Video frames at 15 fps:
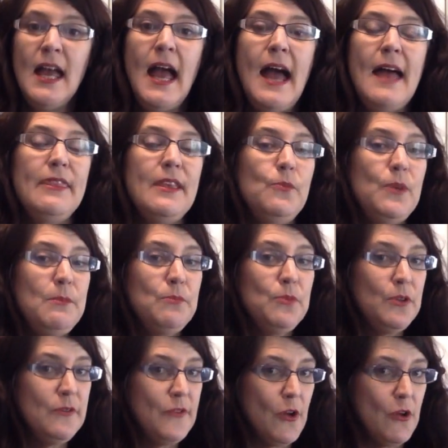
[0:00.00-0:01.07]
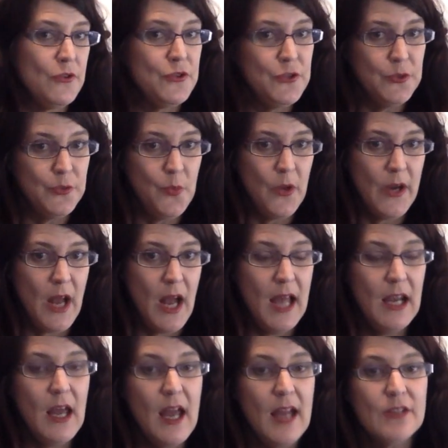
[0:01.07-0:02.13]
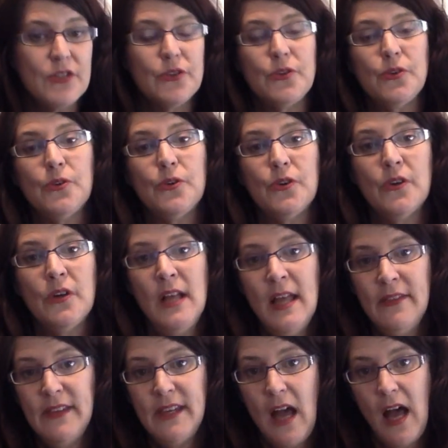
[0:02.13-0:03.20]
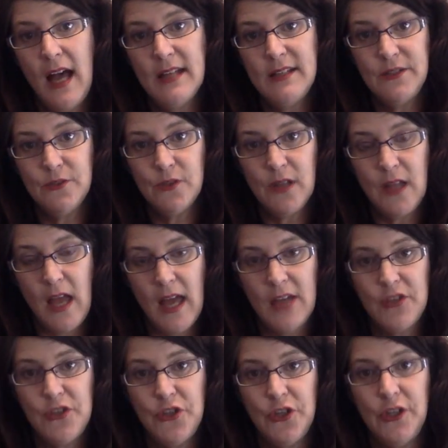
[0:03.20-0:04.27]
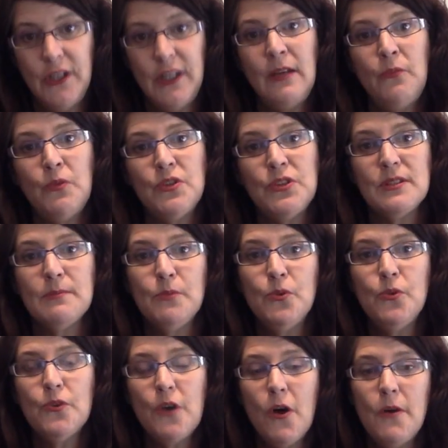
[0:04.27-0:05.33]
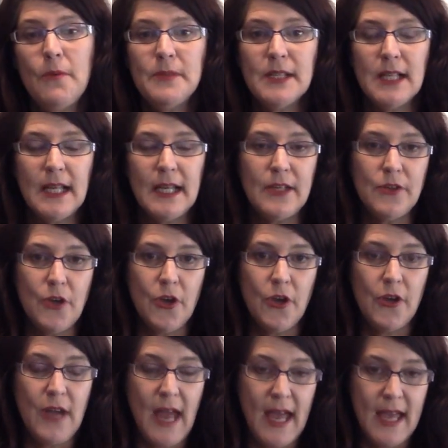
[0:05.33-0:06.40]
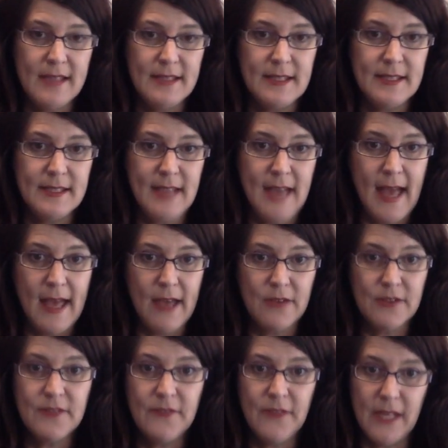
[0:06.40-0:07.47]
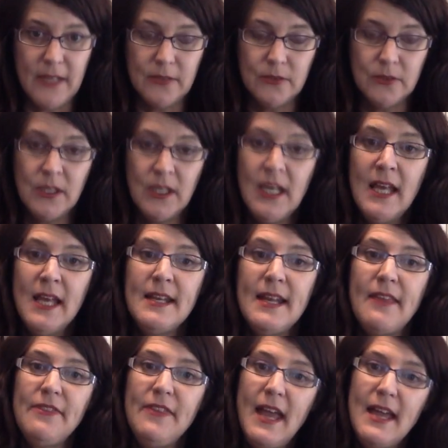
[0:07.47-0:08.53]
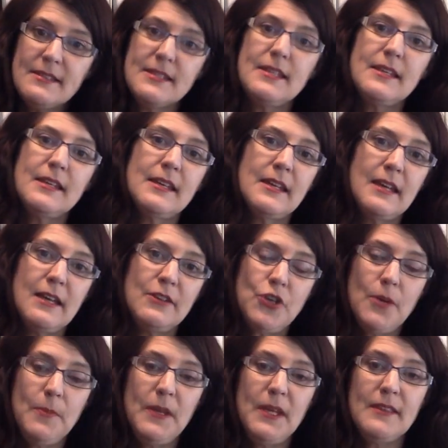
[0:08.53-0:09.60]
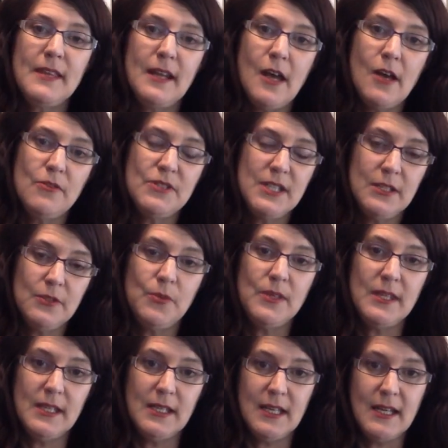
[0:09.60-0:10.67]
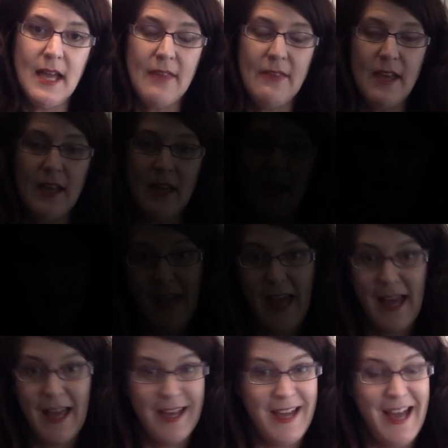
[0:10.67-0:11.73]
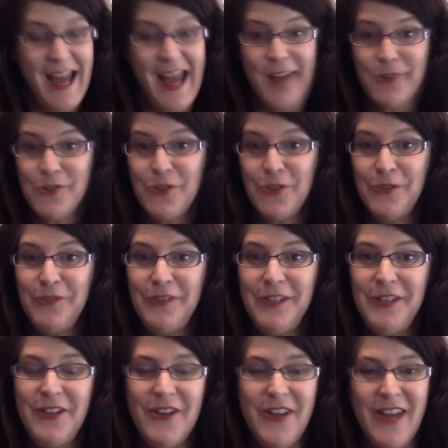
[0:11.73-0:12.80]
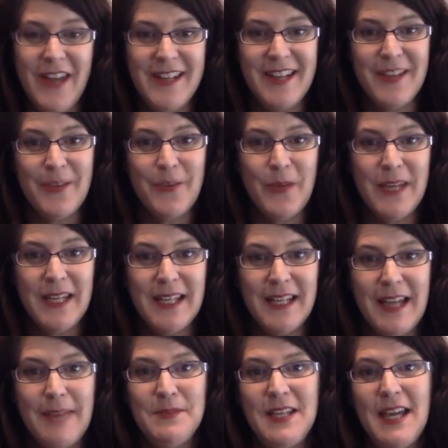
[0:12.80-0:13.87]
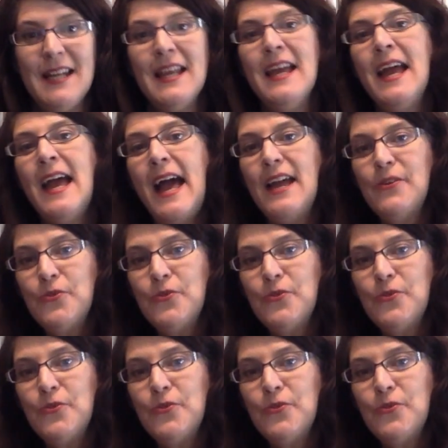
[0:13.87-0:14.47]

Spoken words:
and then we move on to what I like to call the ideal client journey, which is more commonly known as the sales funnel. Now that's a topic that I'll deal with in another how-to video, another weekly update, and